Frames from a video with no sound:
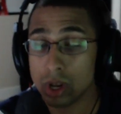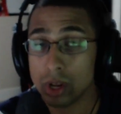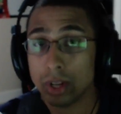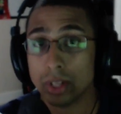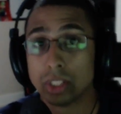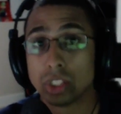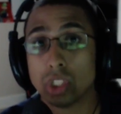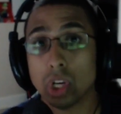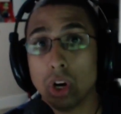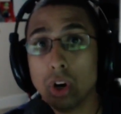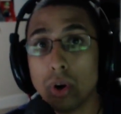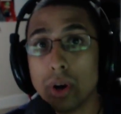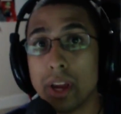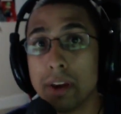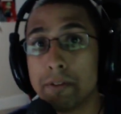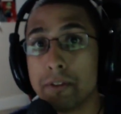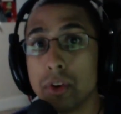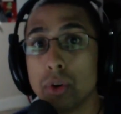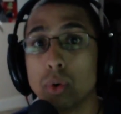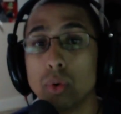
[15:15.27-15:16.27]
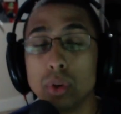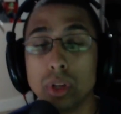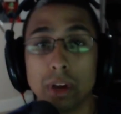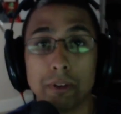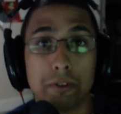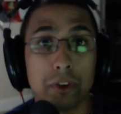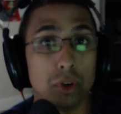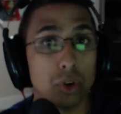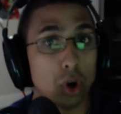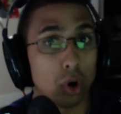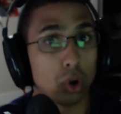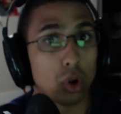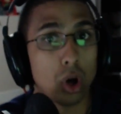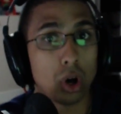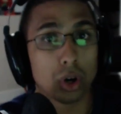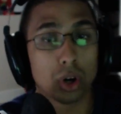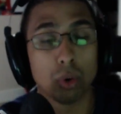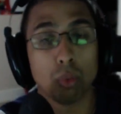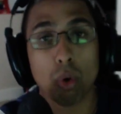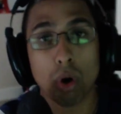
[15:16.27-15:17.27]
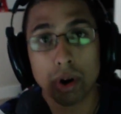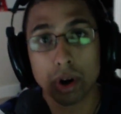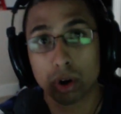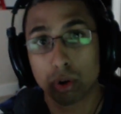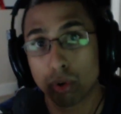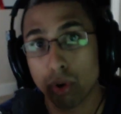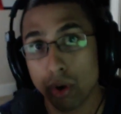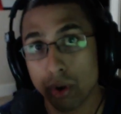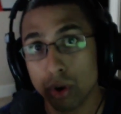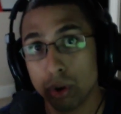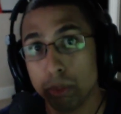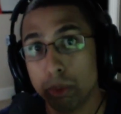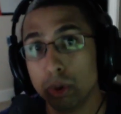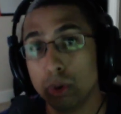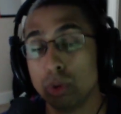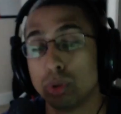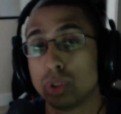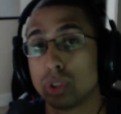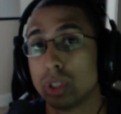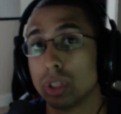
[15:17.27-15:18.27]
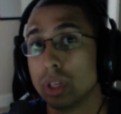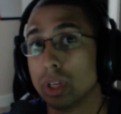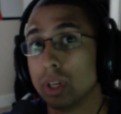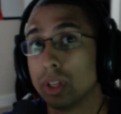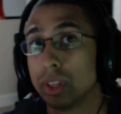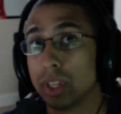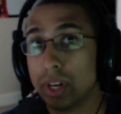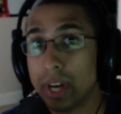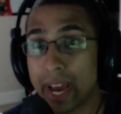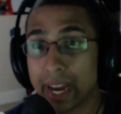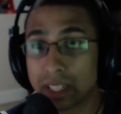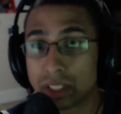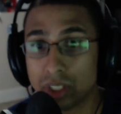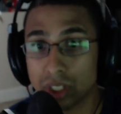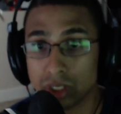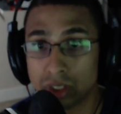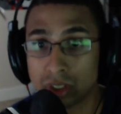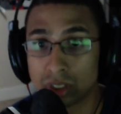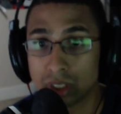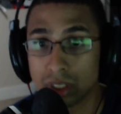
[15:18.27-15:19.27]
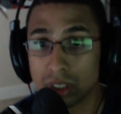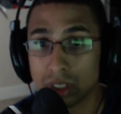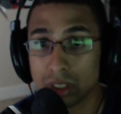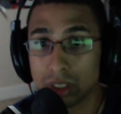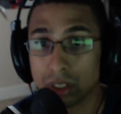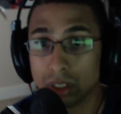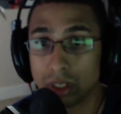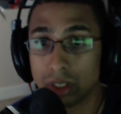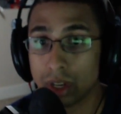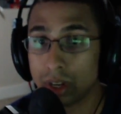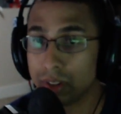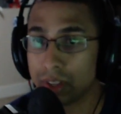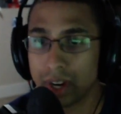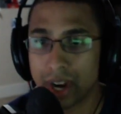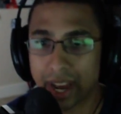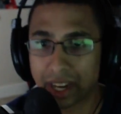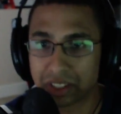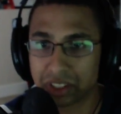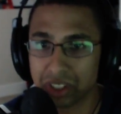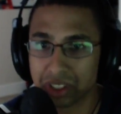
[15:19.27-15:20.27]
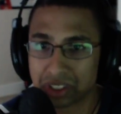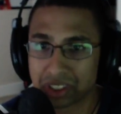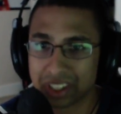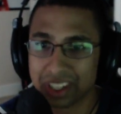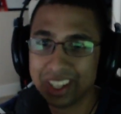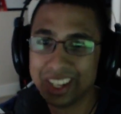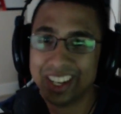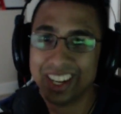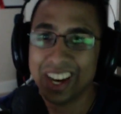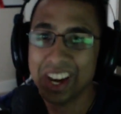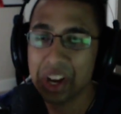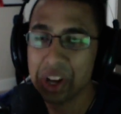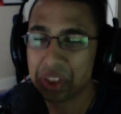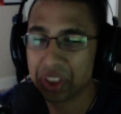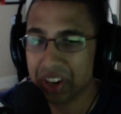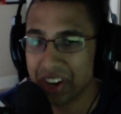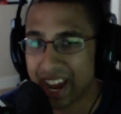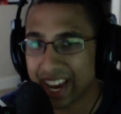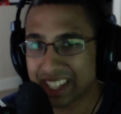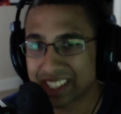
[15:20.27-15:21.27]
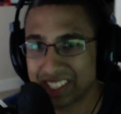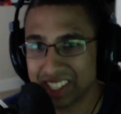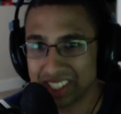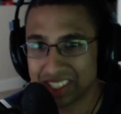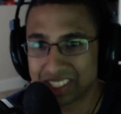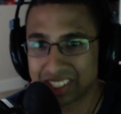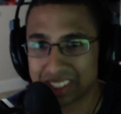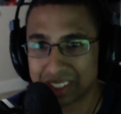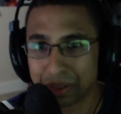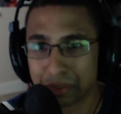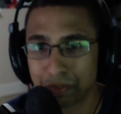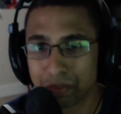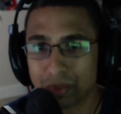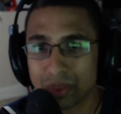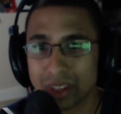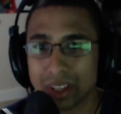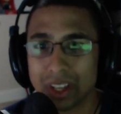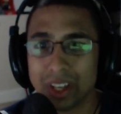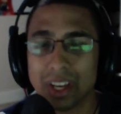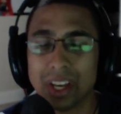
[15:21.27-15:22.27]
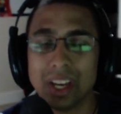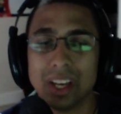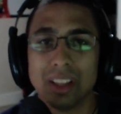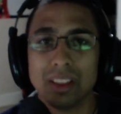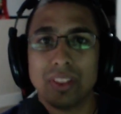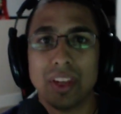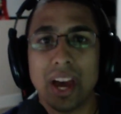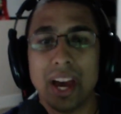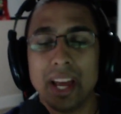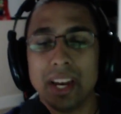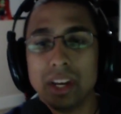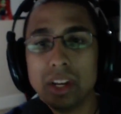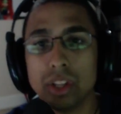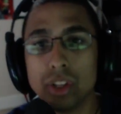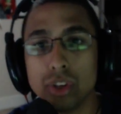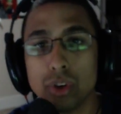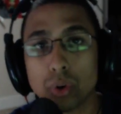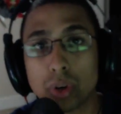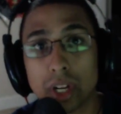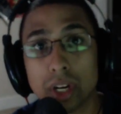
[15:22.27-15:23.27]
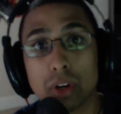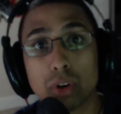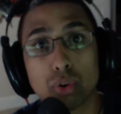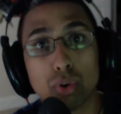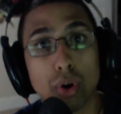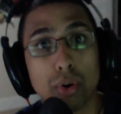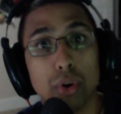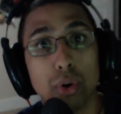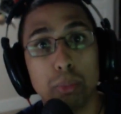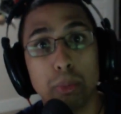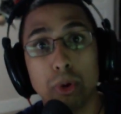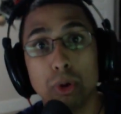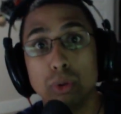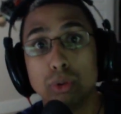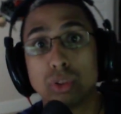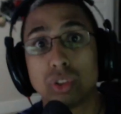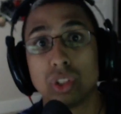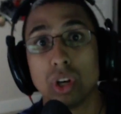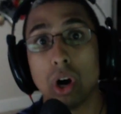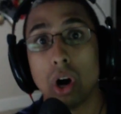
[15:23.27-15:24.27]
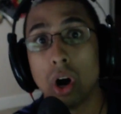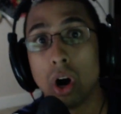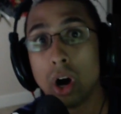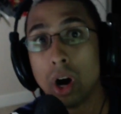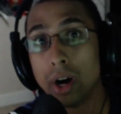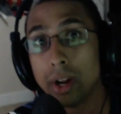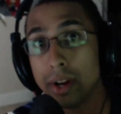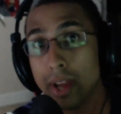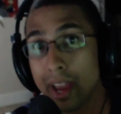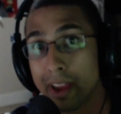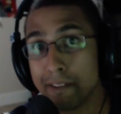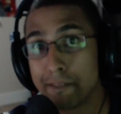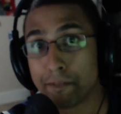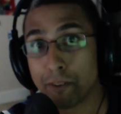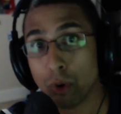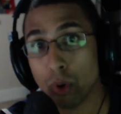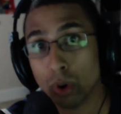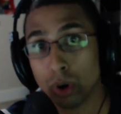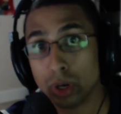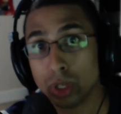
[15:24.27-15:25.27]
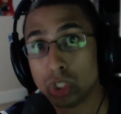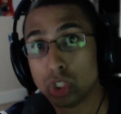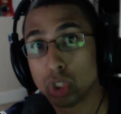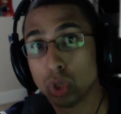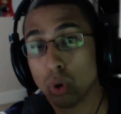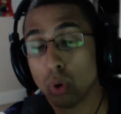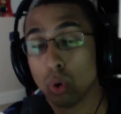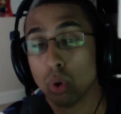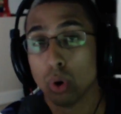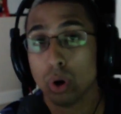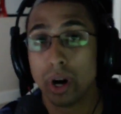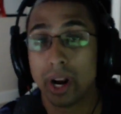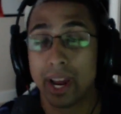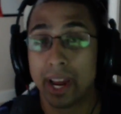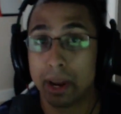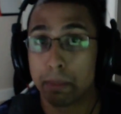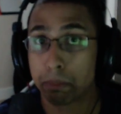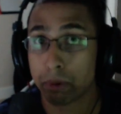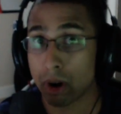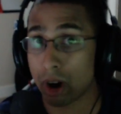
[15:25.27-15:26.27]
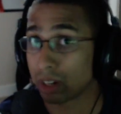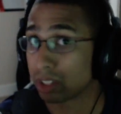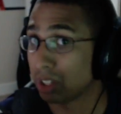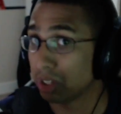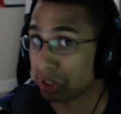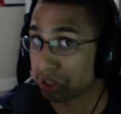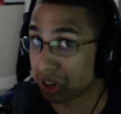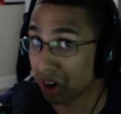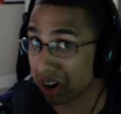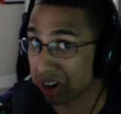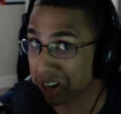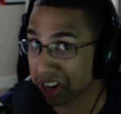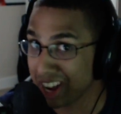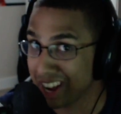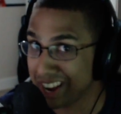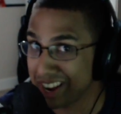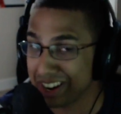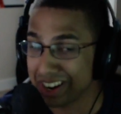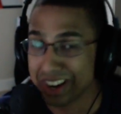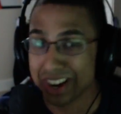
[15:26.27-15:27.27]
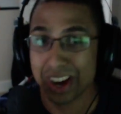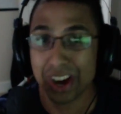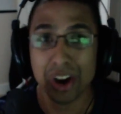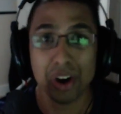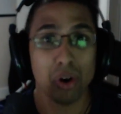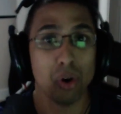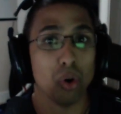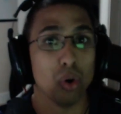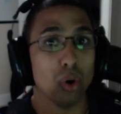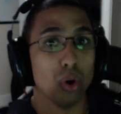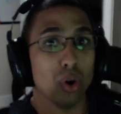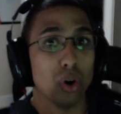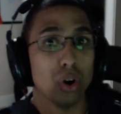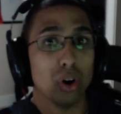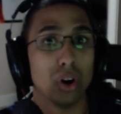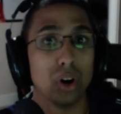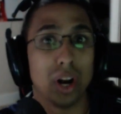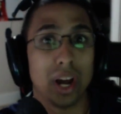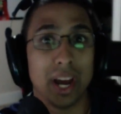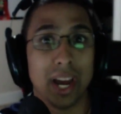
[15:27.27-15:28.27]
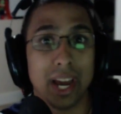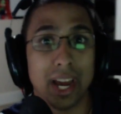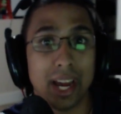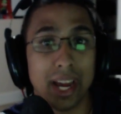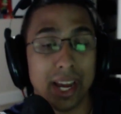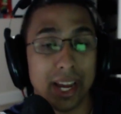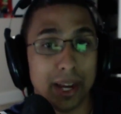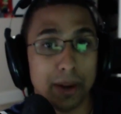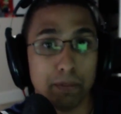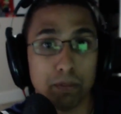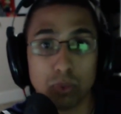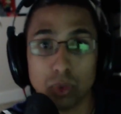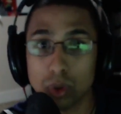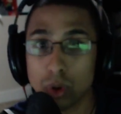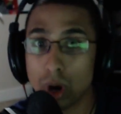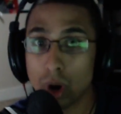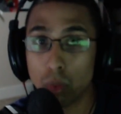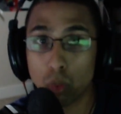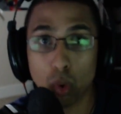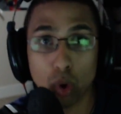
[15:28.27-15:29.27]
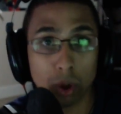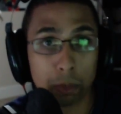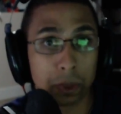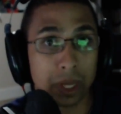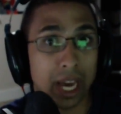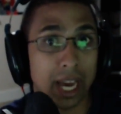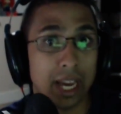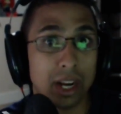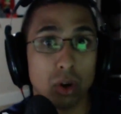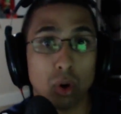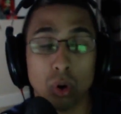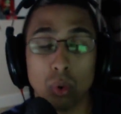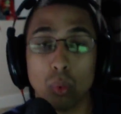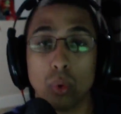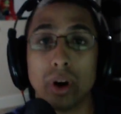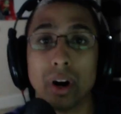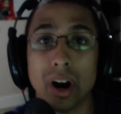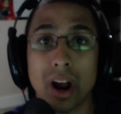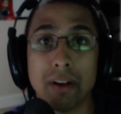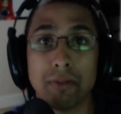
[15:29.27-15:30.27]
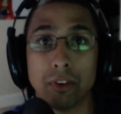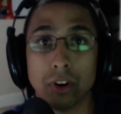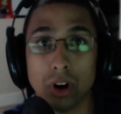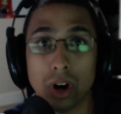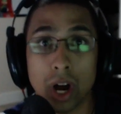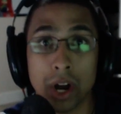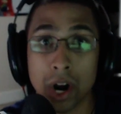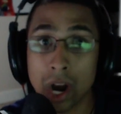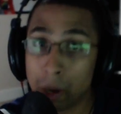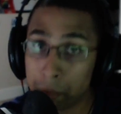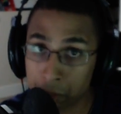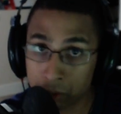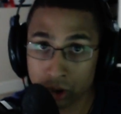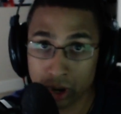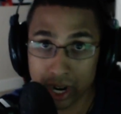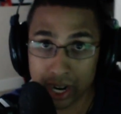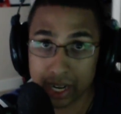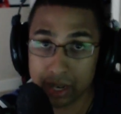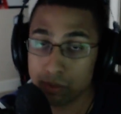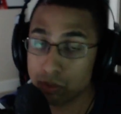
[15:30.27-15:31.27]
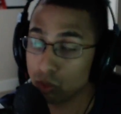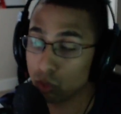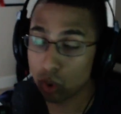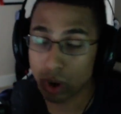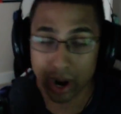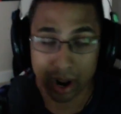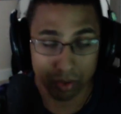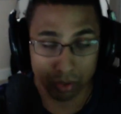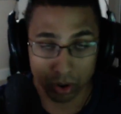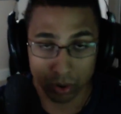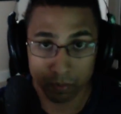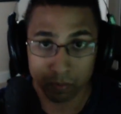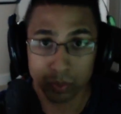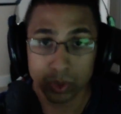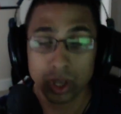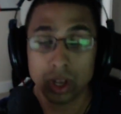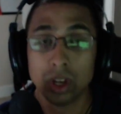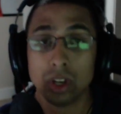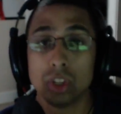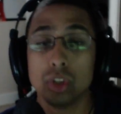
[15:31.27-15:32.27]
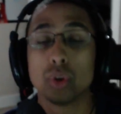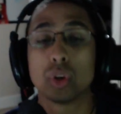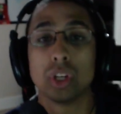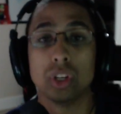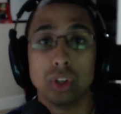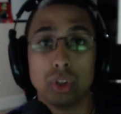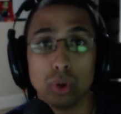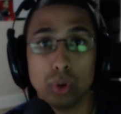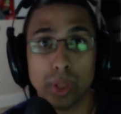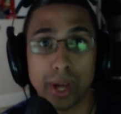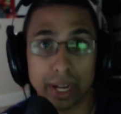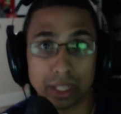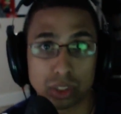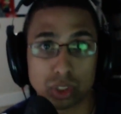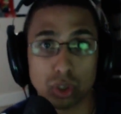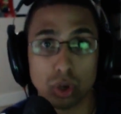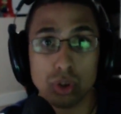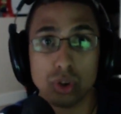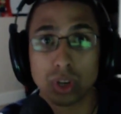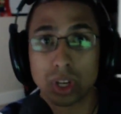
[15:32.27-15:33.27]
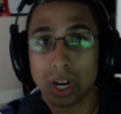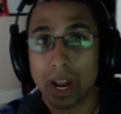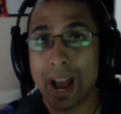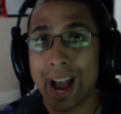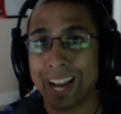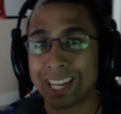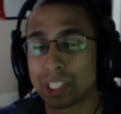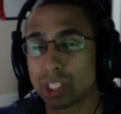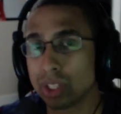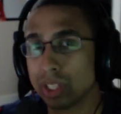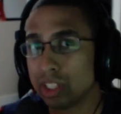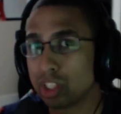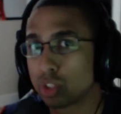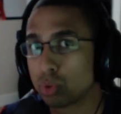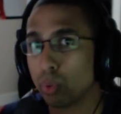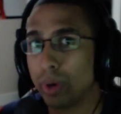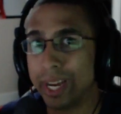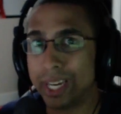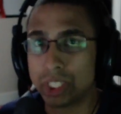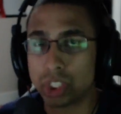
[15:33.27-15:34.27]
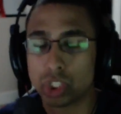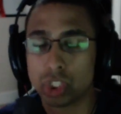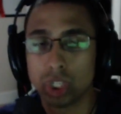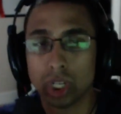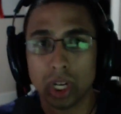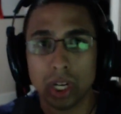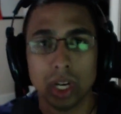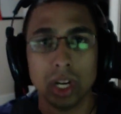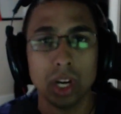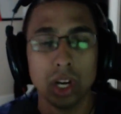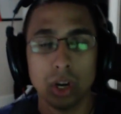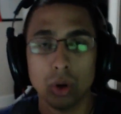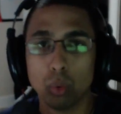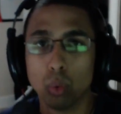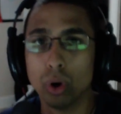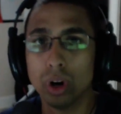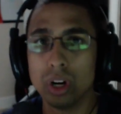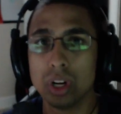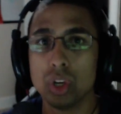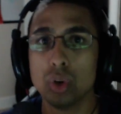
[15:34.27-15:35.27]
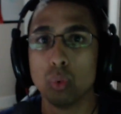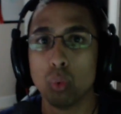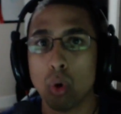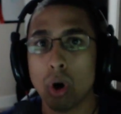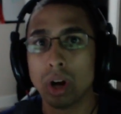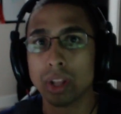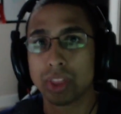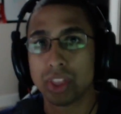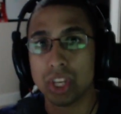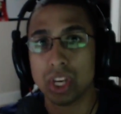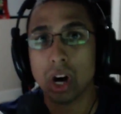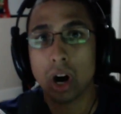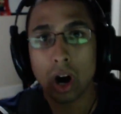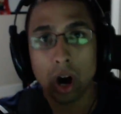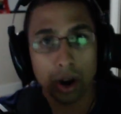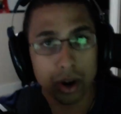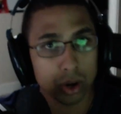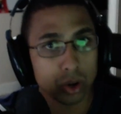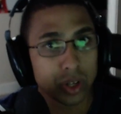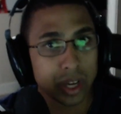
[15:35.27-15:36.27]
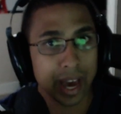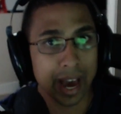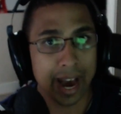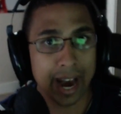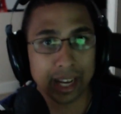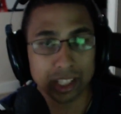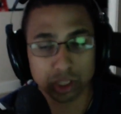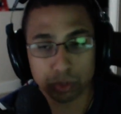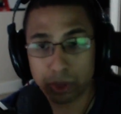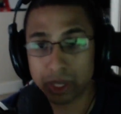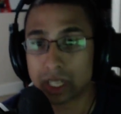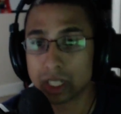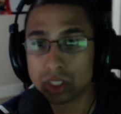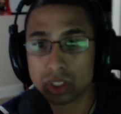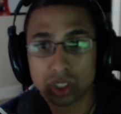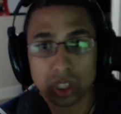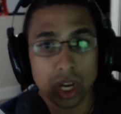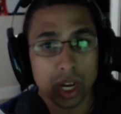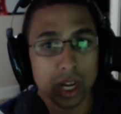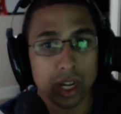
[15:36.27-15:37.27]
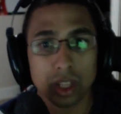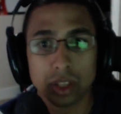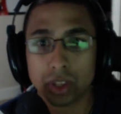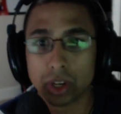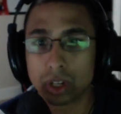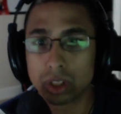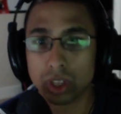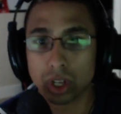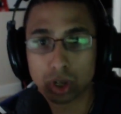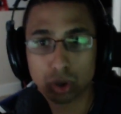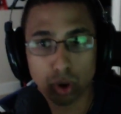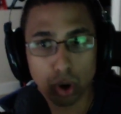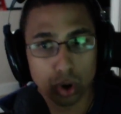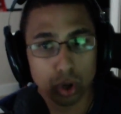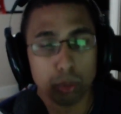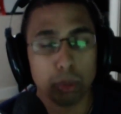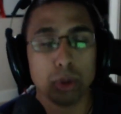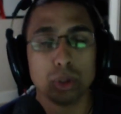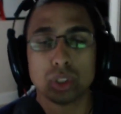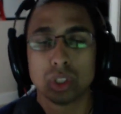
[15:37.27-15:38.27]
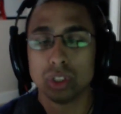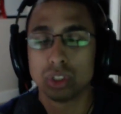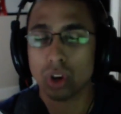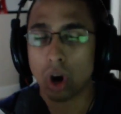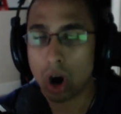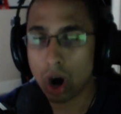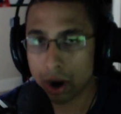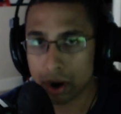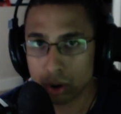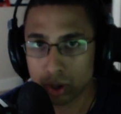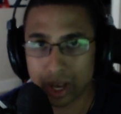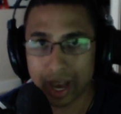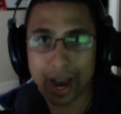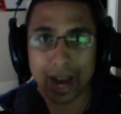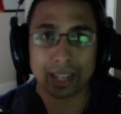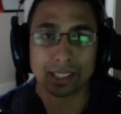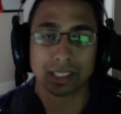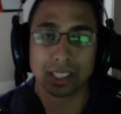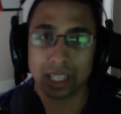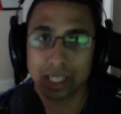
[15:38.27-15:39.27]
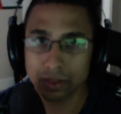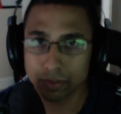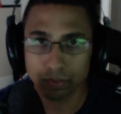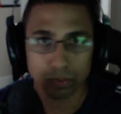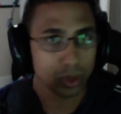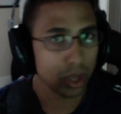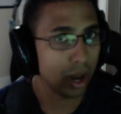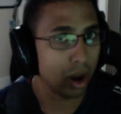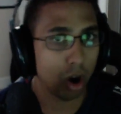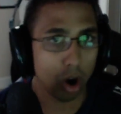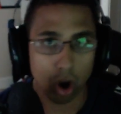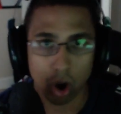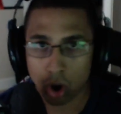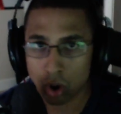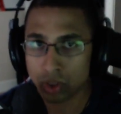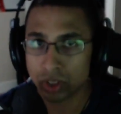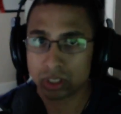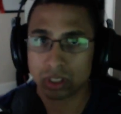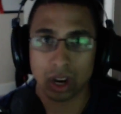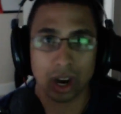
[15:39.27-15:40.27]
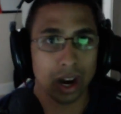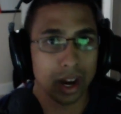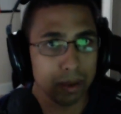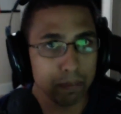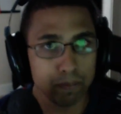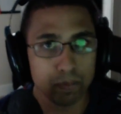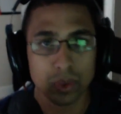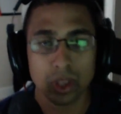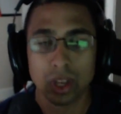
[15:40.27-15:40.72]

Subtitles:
So if you no longer want to Chrono Boost the Nexus, the Nexus, then you can Chrono Boost on a Forge or a Proxy Stargate or a Warp Gate or wherever, an upgrade, whatever. You can do that. So you can actually switch where you want the auto cast, because the Chrono Boost is auto casting all the time,